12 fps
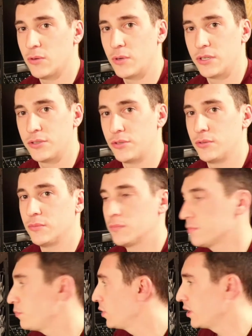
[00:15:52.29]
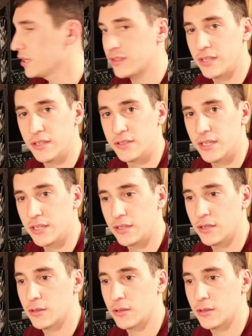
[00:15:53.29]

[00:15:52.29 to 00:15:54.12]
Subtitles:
I wanted to put it at the intake.